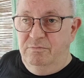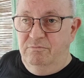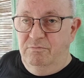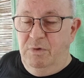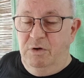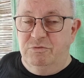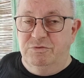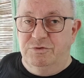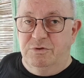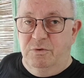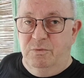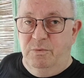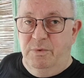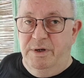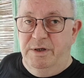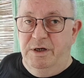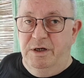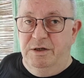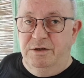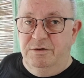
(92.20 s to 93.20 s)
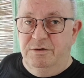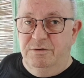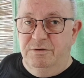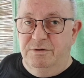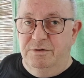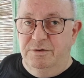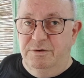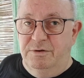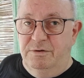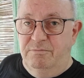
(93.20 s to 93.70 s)
Most are waiting till
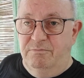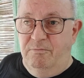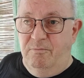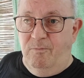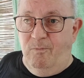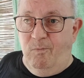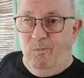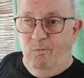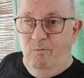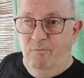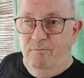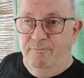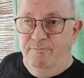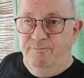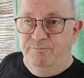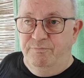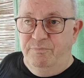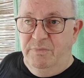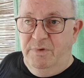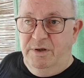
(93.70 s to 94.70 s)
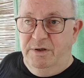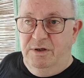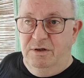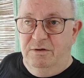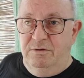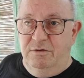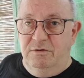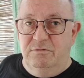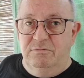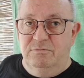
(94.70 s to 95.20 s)
they get a
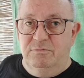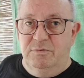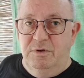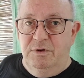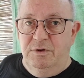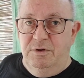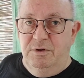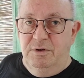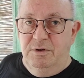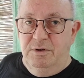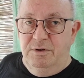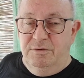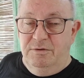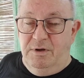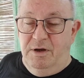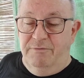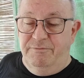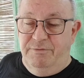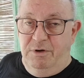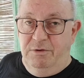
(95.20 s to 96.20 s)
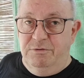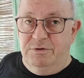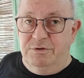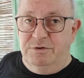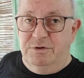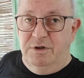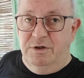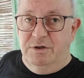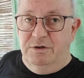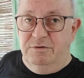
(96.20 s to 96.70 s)
little. I've
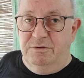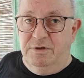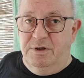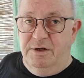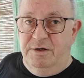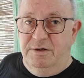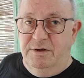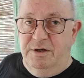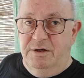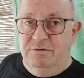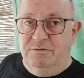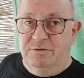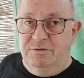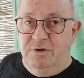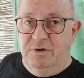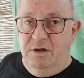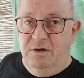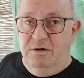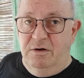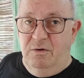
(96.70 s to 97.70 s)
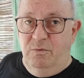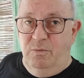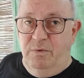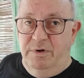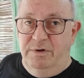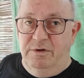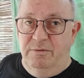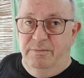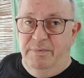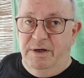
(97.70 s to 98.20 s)
noticed they can get a
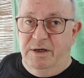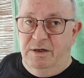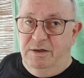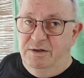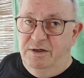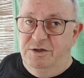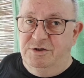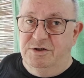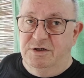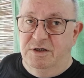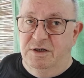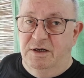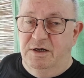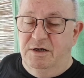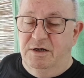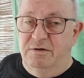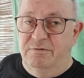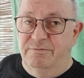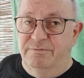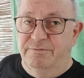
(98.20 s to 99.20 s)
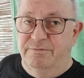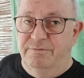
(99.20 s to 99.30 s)
way to make a decent life,